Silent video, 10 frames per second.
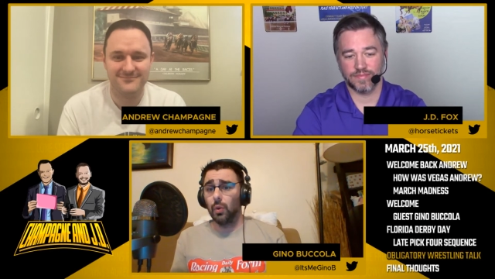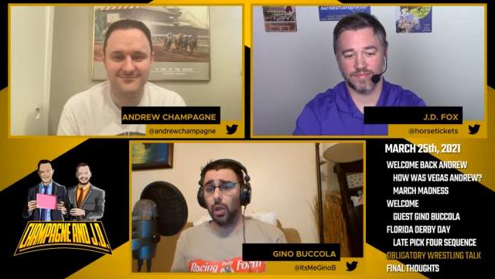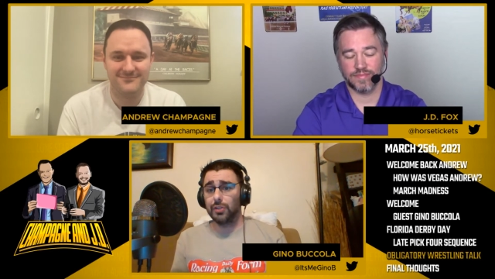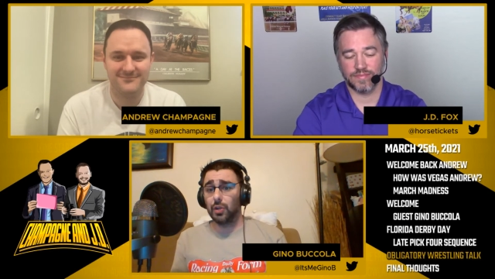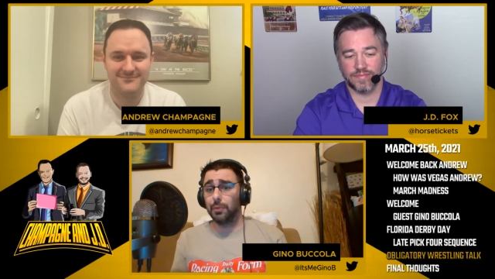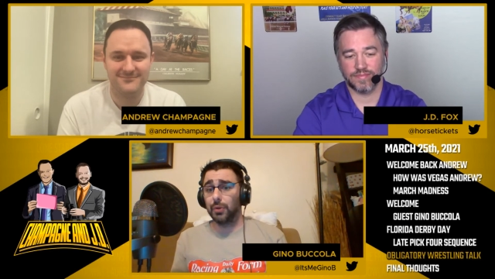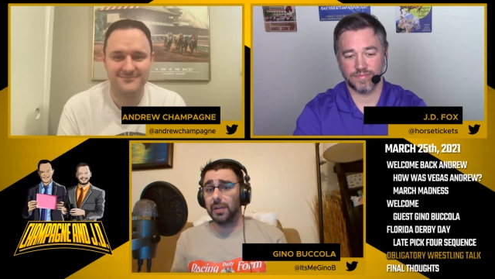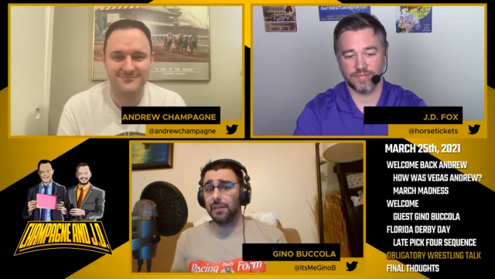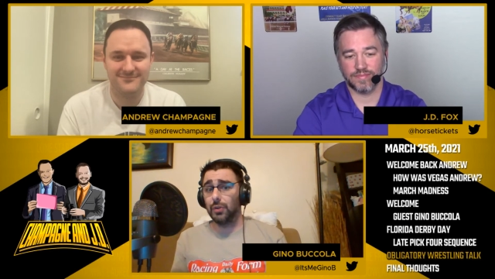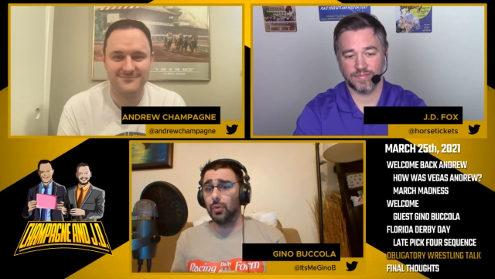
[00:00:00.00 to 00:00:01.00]
Speaker 1: We'll also
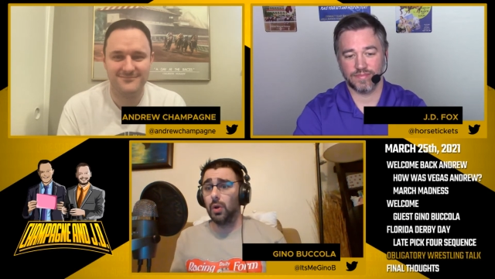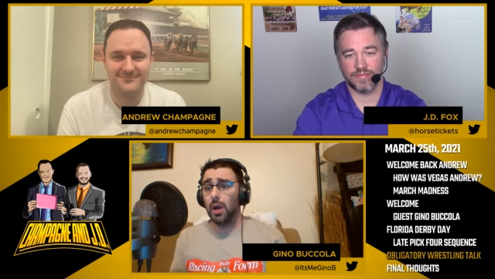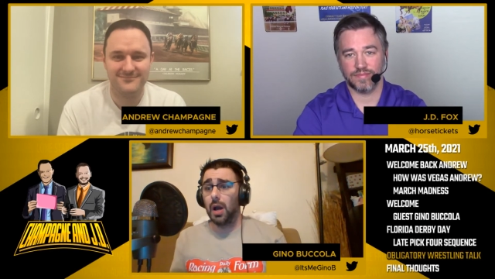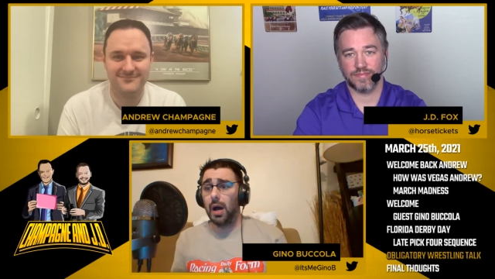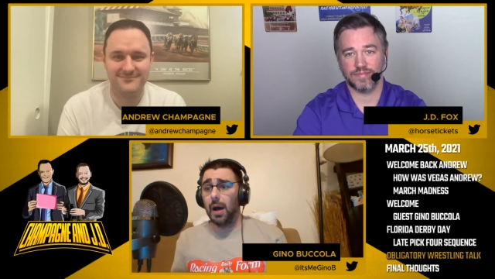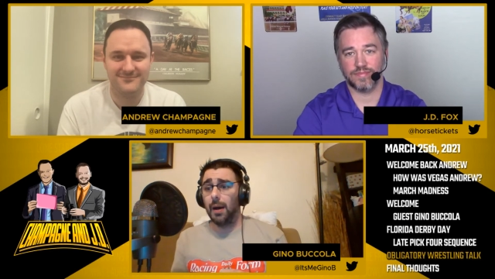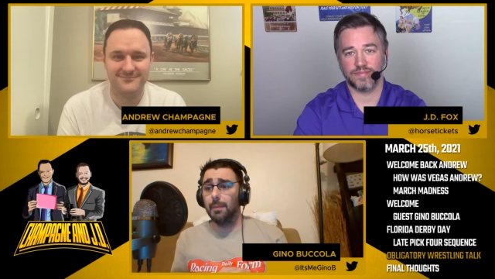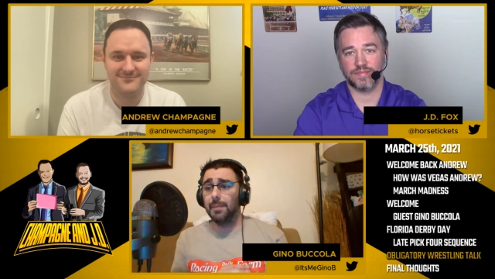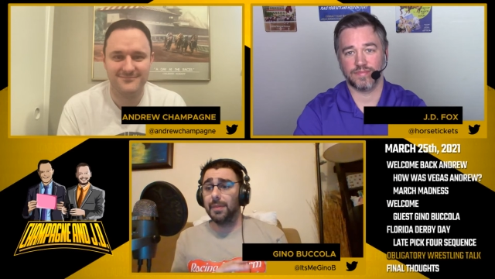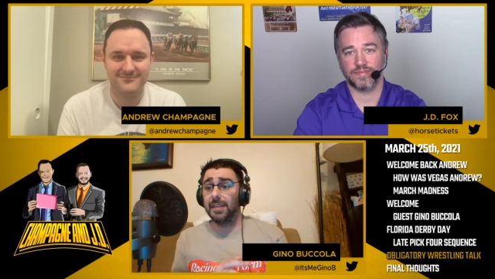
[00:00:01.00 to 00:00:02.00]
preview
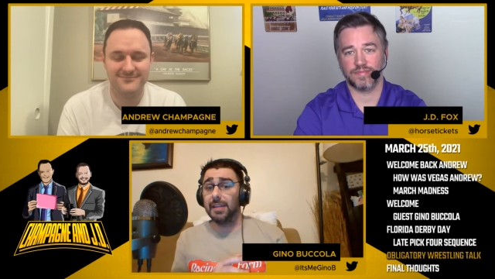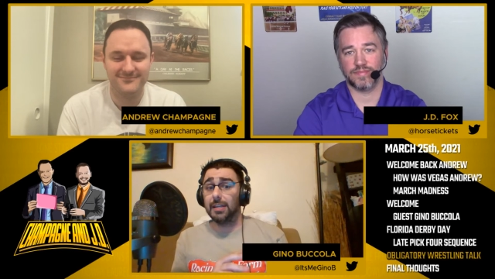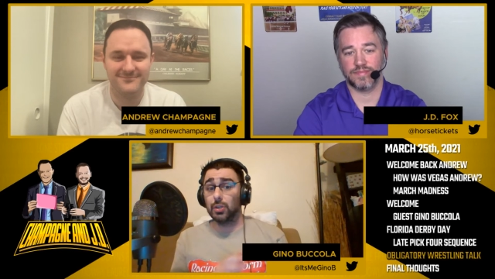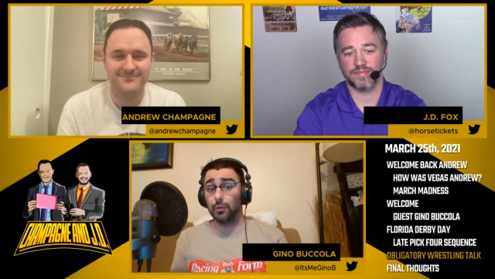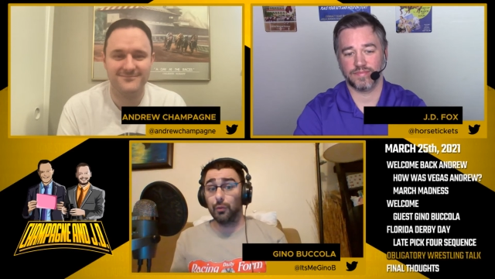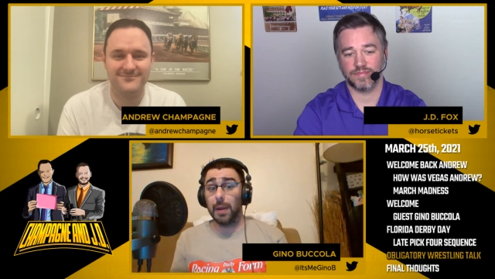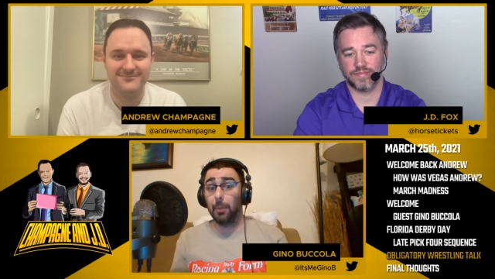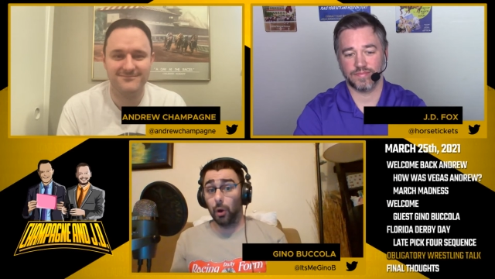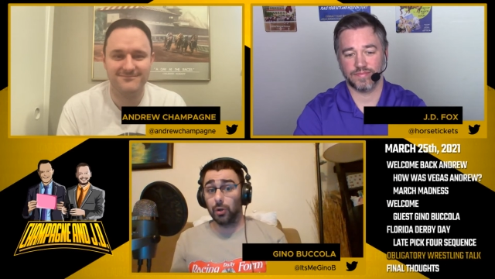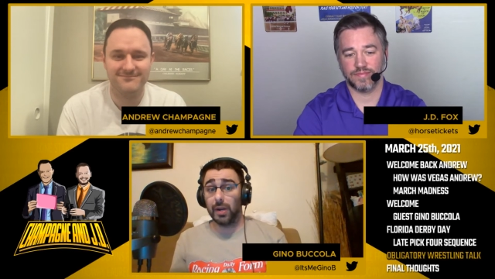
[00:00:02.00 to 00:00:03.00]
um, the Turfway
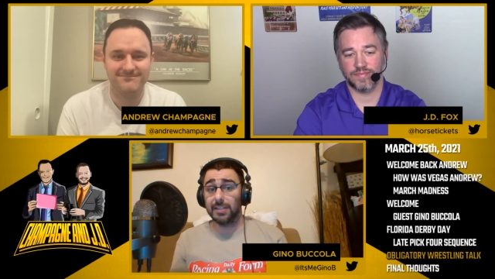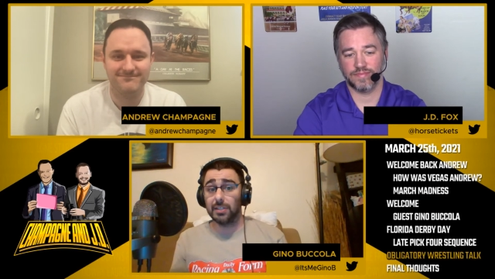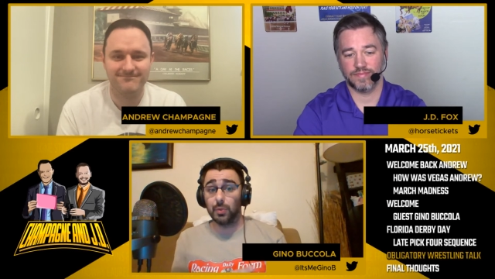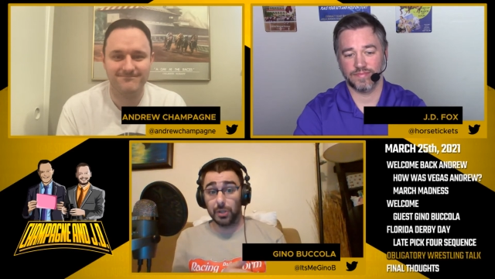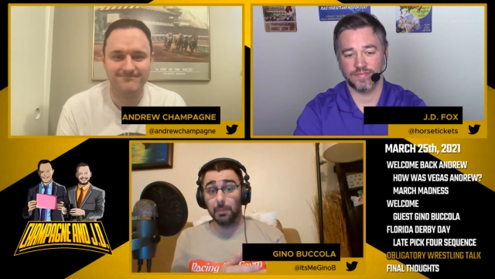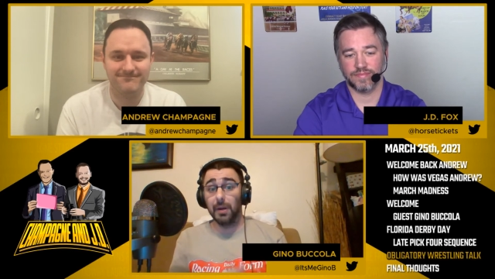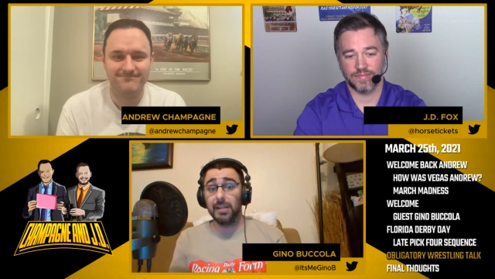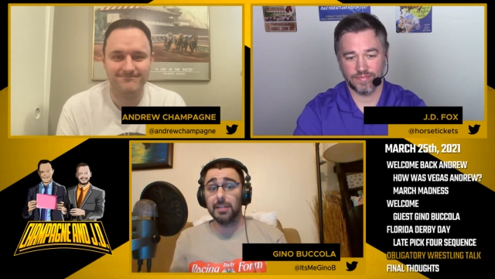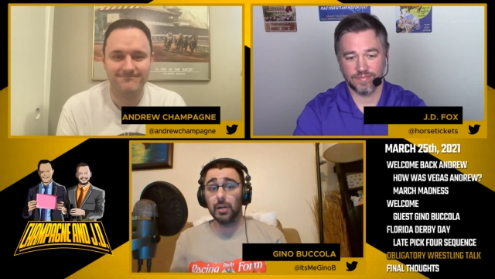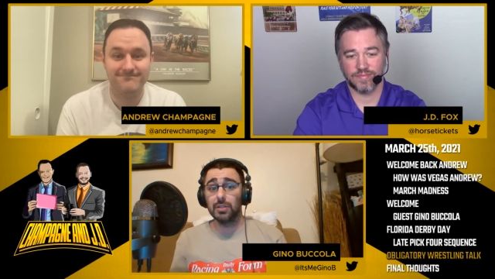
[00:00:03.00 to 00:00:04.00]
Park races with our
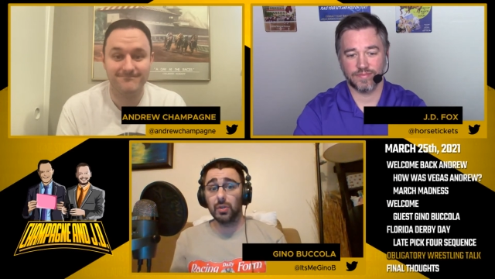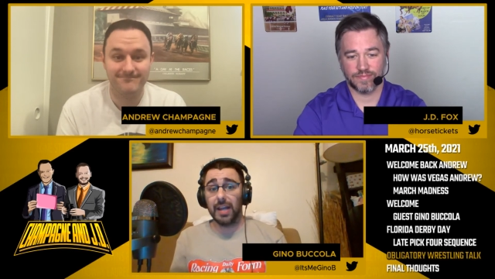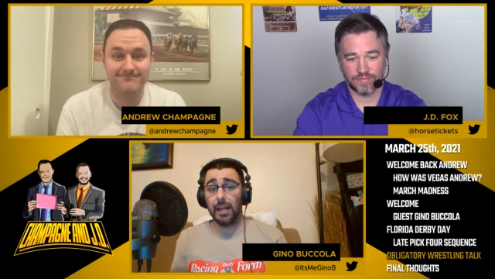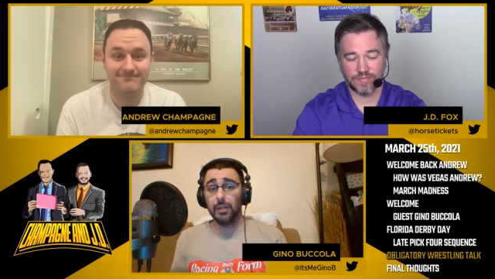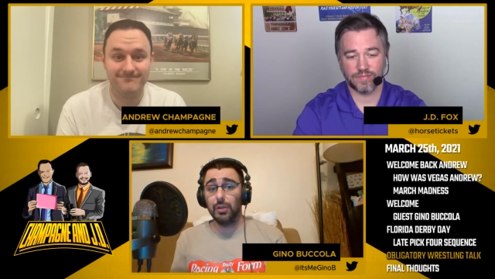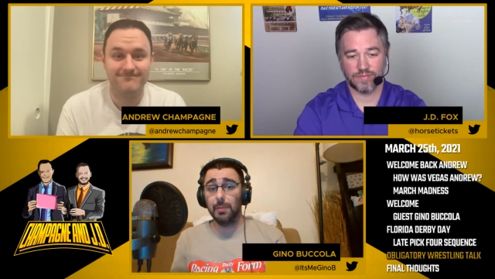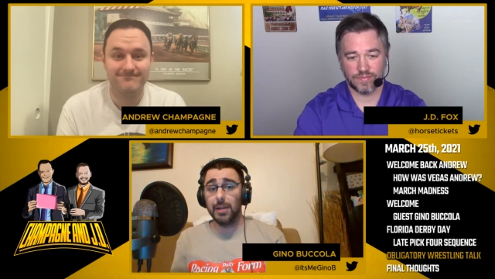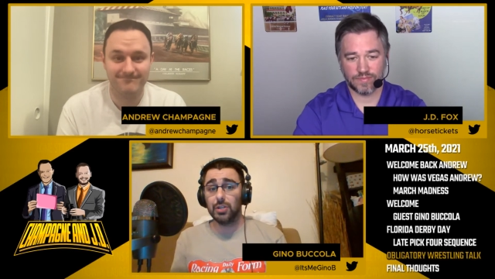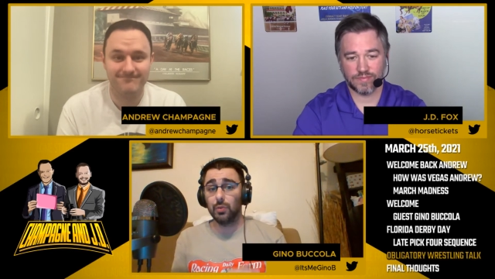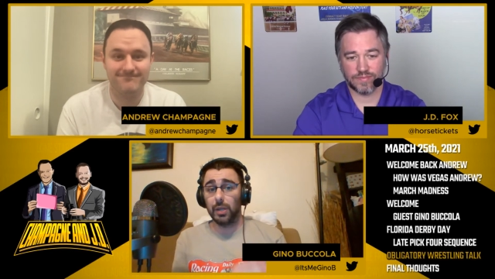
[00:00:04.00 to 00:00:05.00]
buddy Darren Zocali, who you
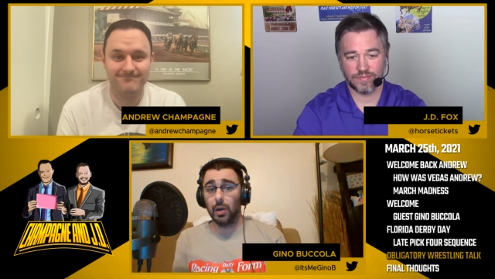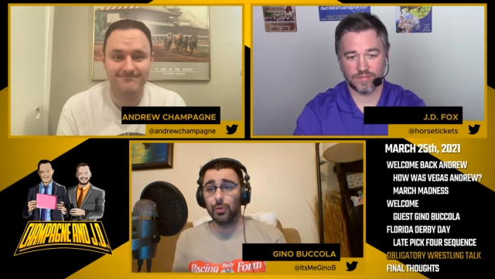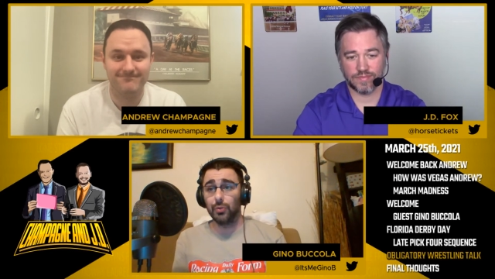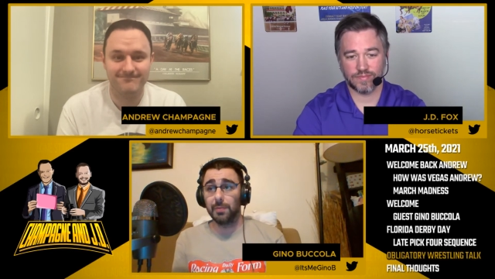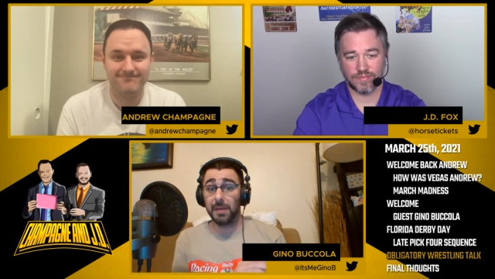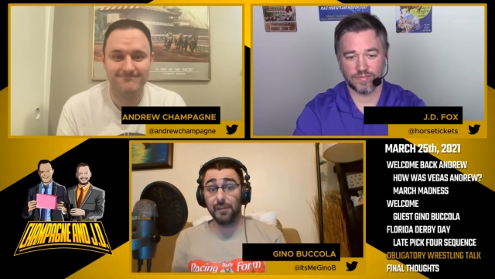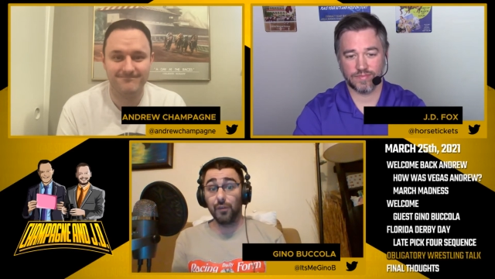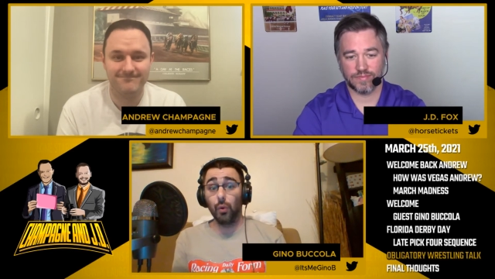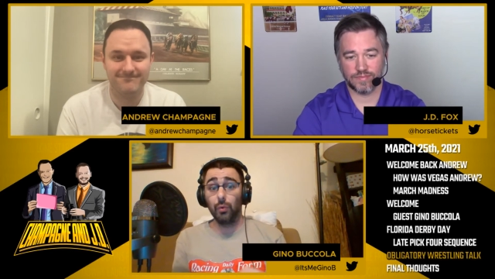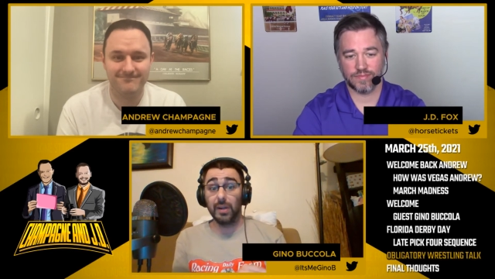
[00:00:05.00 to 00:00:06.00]
mentioned. We go through the pick
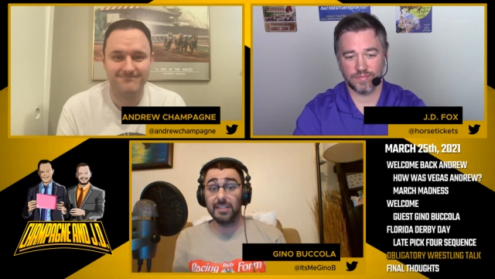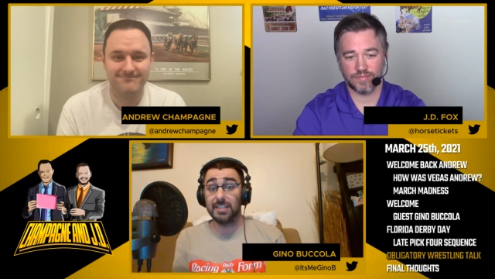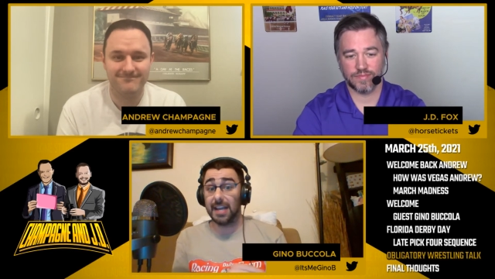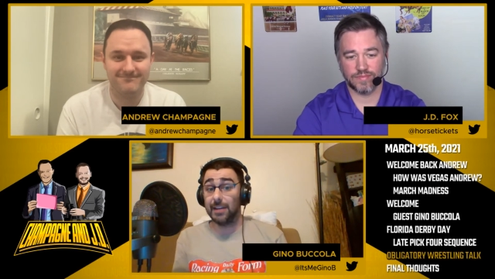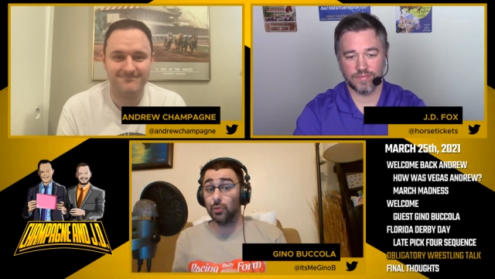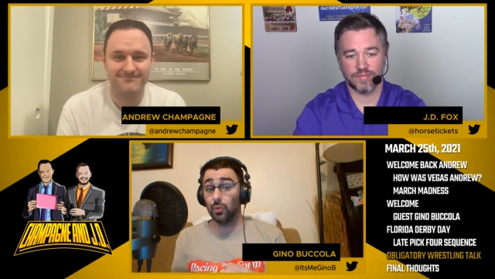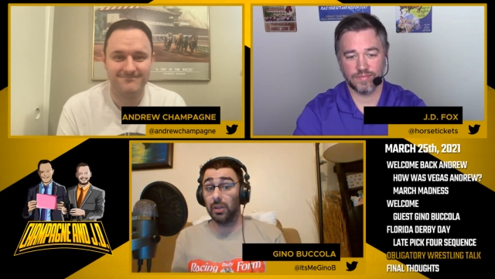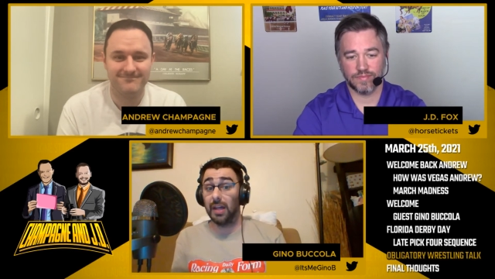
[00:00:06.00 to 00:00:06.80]
four races eight through